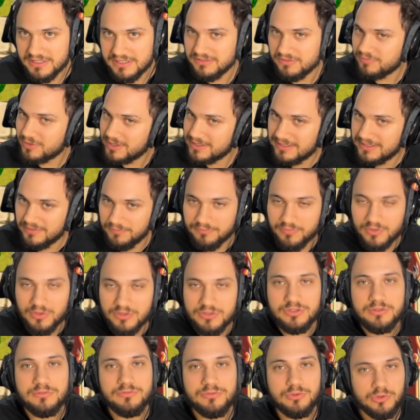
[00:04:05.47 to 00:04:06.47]
That's why it's
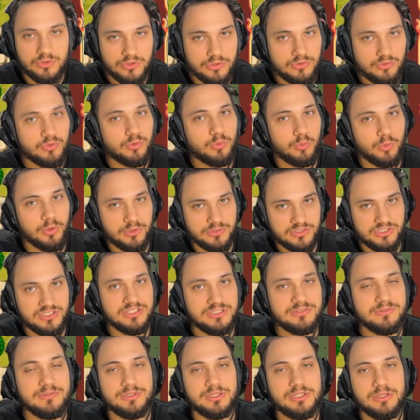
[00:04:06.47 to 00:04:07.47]
important for you to watch
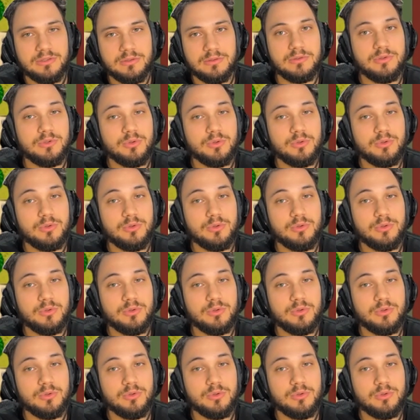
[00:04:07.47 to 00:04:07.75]
this video.